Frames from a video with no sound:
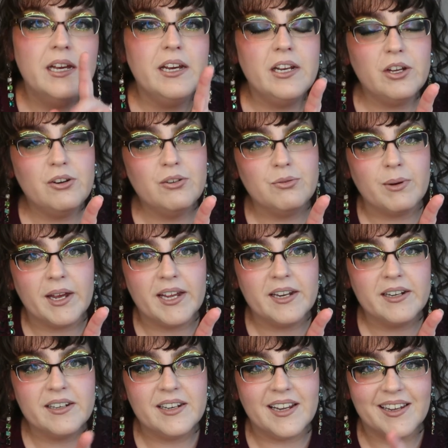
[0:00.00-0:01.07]
in a good way.
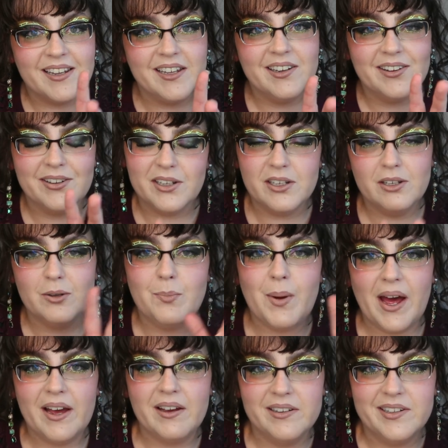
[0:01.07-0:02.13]
Like, you know, you look
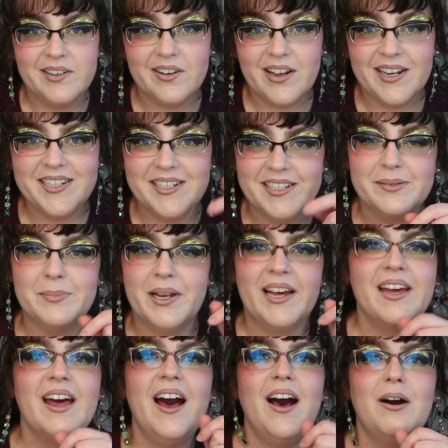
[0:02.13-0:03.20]
back in your 90s and be
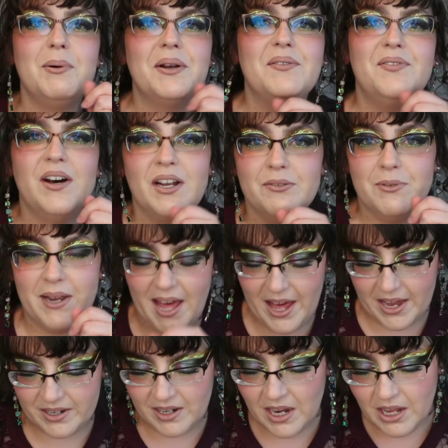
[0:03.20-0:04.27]
like, oh, what fun we
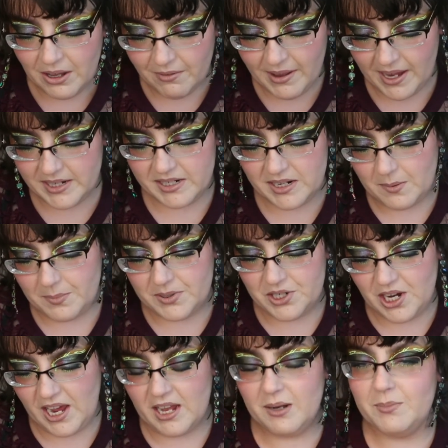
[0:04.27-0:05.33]
had. We ended up in
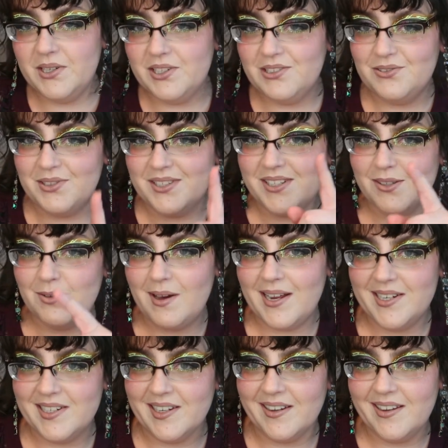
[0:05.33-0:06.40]
jail, but it was
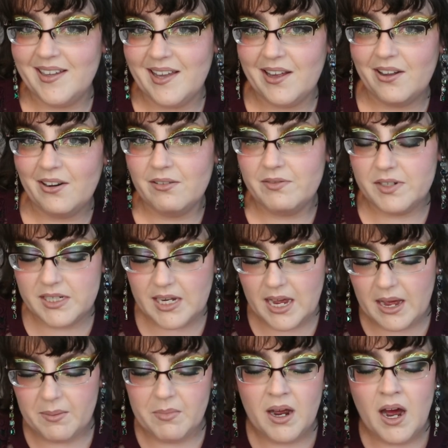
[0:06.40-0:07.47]
quite a kicker of a
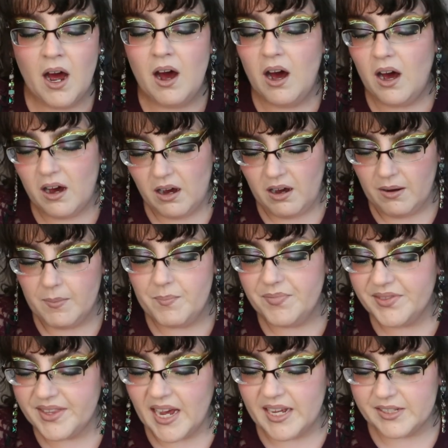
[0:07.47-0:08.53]
time. Oh,
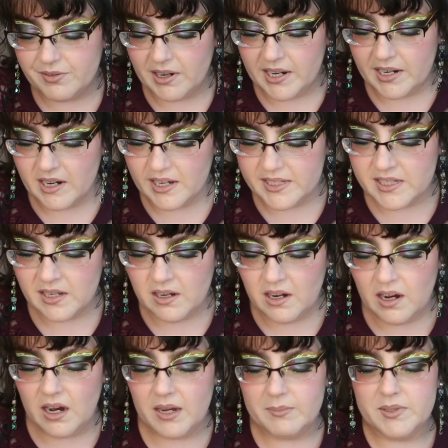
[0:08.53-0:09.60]
that's really nice.
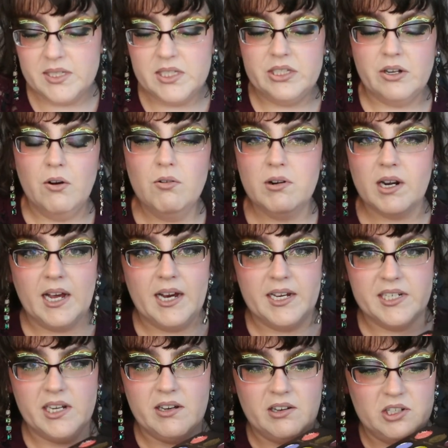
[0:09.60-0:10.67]
I'm so glad
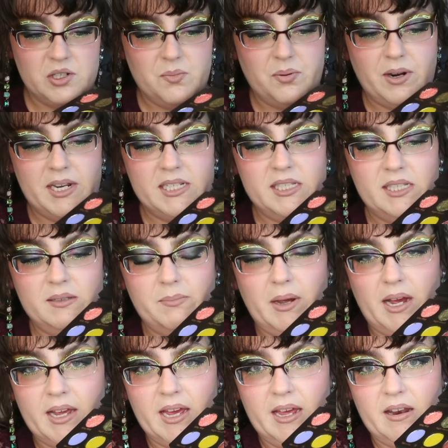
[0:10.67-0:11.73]
I got to press
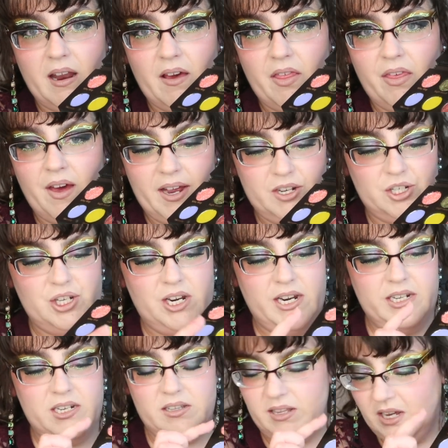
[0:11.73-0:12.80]
back in that
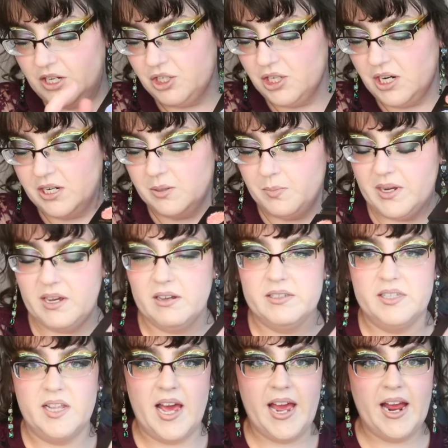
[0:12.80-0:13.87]
shade and that shade because
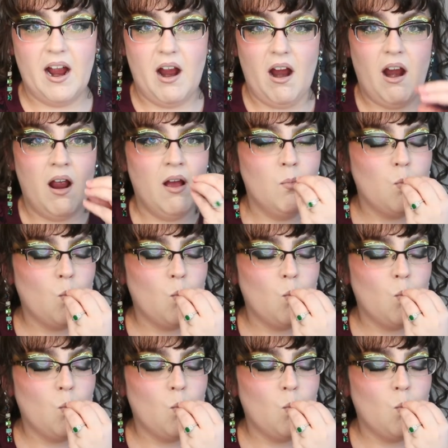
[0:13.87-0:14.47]
they are